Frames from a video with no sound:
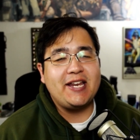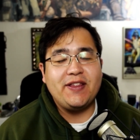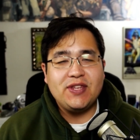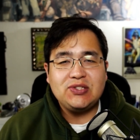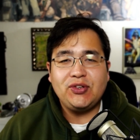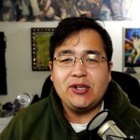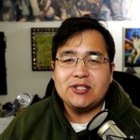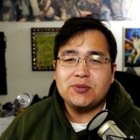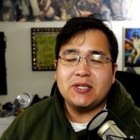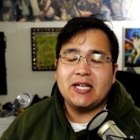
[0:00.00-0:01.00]
And in this video, I
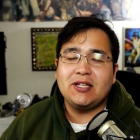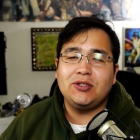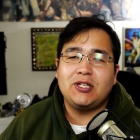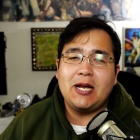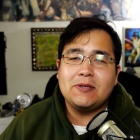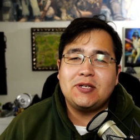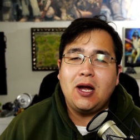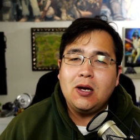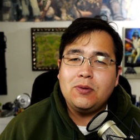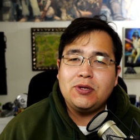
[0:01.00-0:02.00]
just want to take a little time to
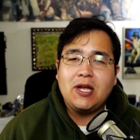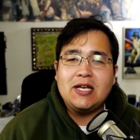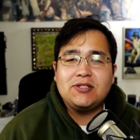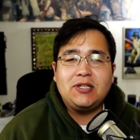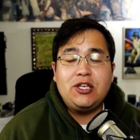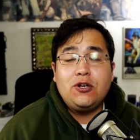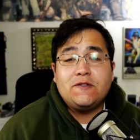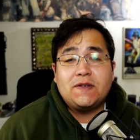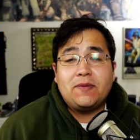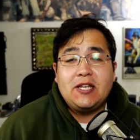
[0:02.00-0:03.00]
talk with you guys to let you know
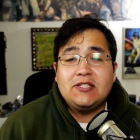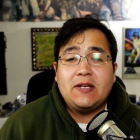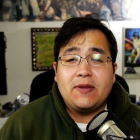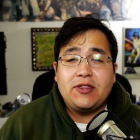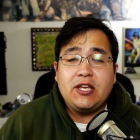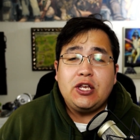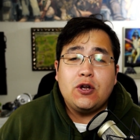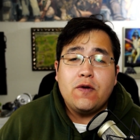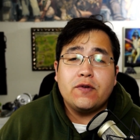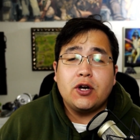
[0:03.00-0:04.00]
some things I've been thinking
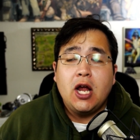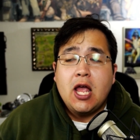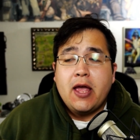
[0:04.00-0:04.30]
over